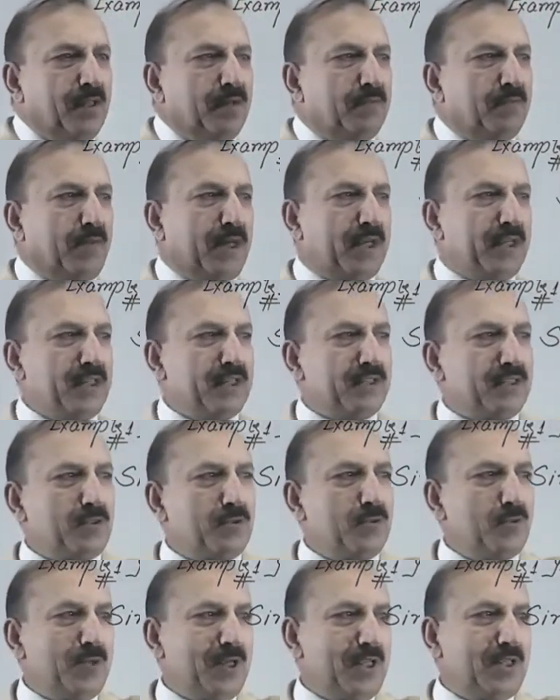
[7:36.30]
My dear
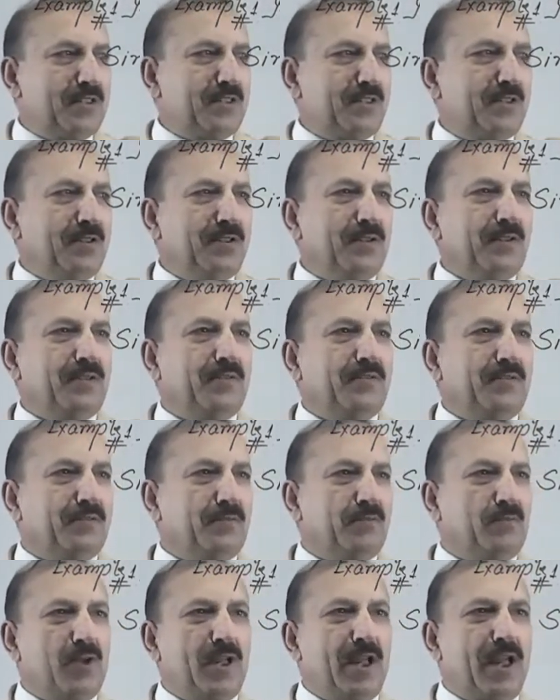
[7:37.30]
students,
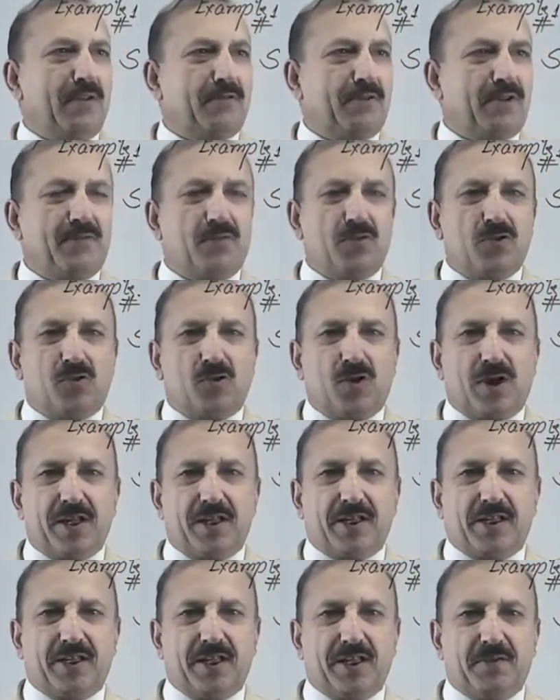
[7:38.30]
we have given
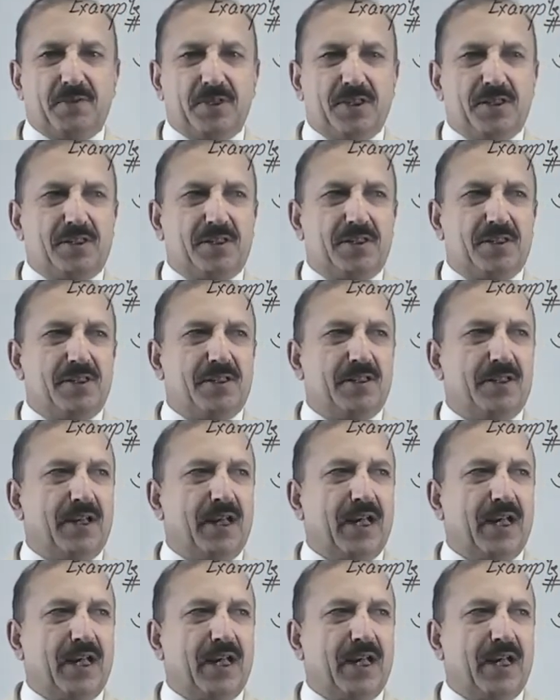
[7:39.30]
triangle ABC,